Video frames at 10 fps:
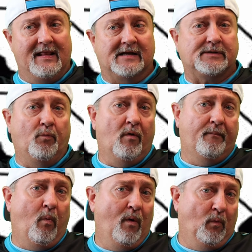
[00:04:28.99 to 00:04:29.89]
That's a
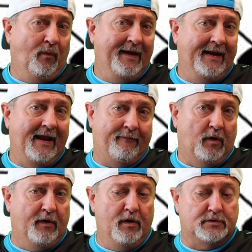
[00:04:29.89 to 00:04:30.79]
1-point win at
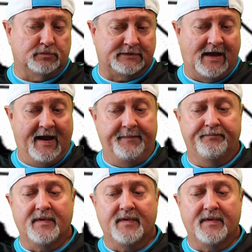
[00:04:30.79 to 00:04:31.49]
their neutral site.